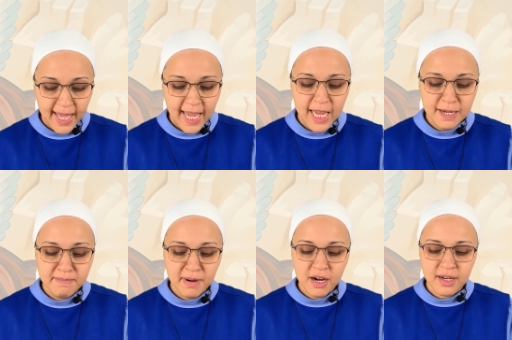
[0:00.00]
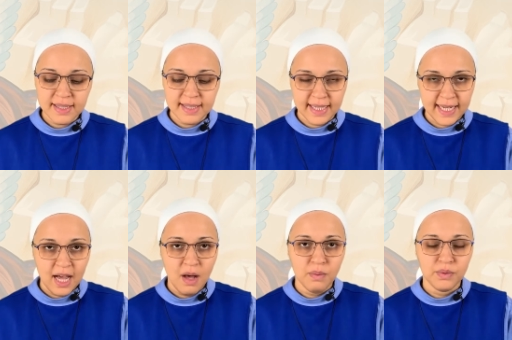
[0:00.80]
In Mark's
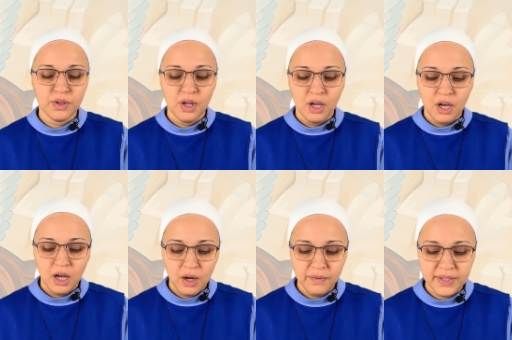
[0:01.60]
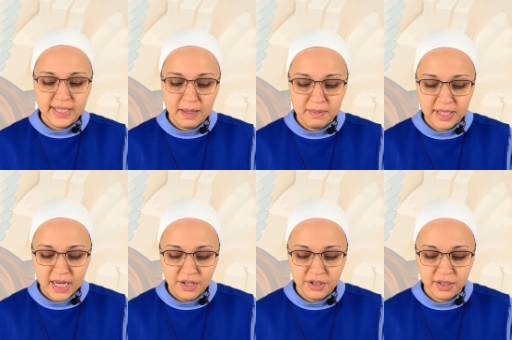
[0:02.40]
account of the
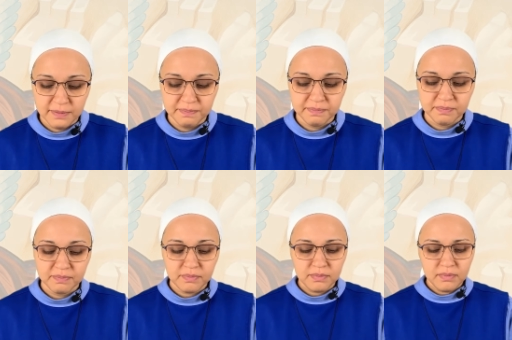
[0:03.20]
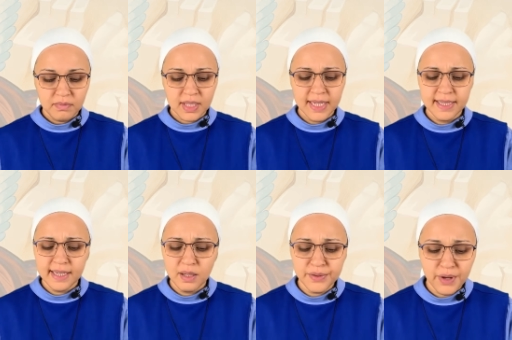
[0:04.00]
temptation, he
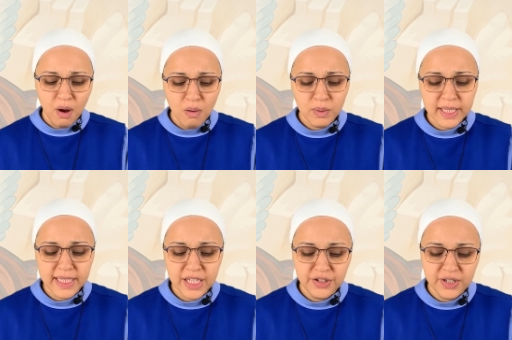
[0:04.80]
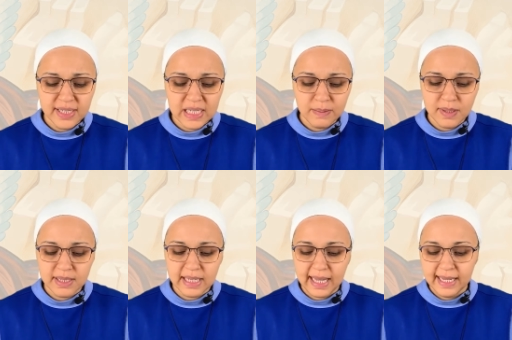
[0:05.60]
tells only that Jesus was
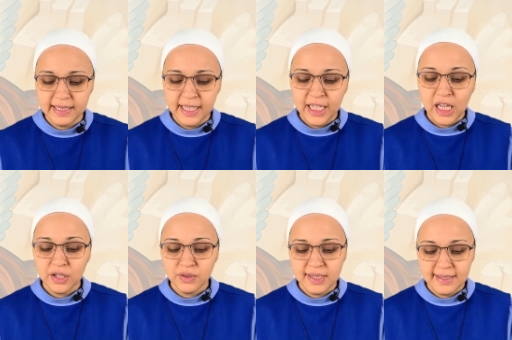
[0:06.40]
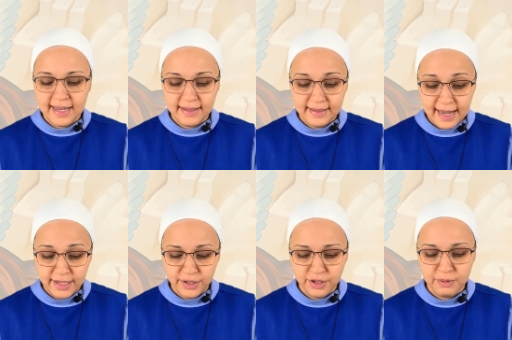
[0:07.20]
led into the
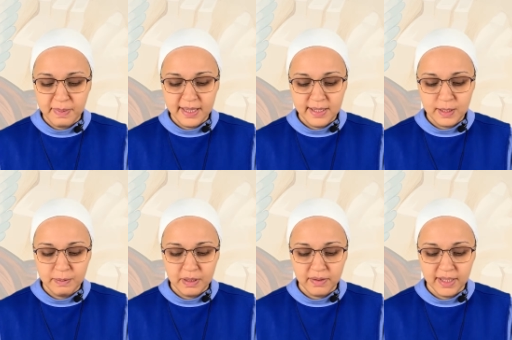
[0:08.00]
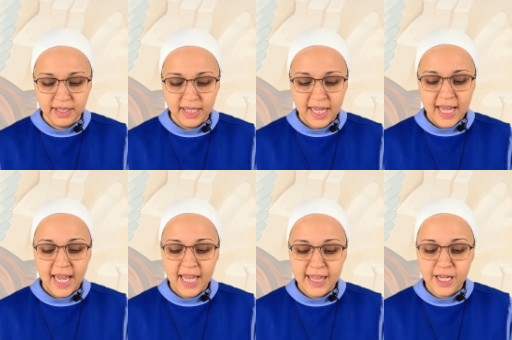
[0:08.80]
desert by the Spirit,
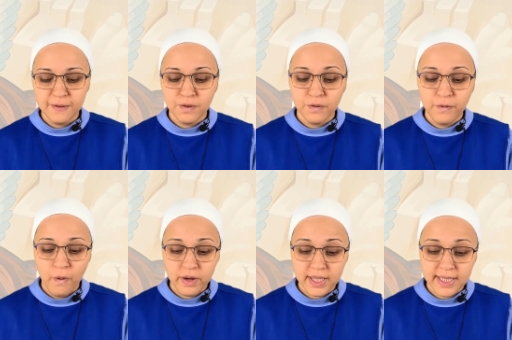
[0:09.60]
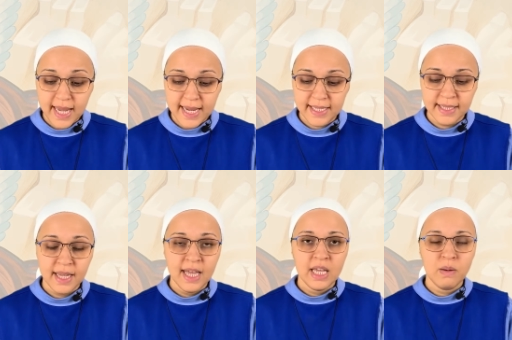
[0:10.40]
and that for 40 days
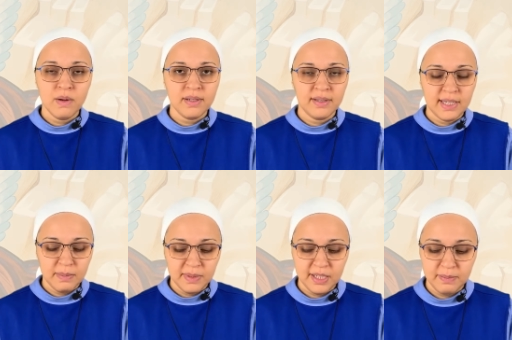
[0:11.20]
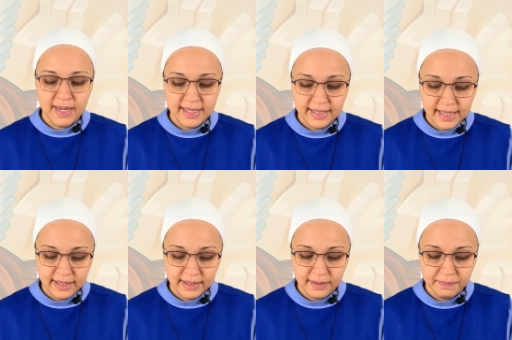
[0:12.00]
he was tempted by
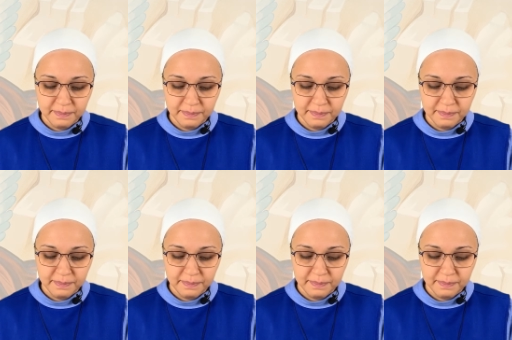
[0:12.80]
Satan.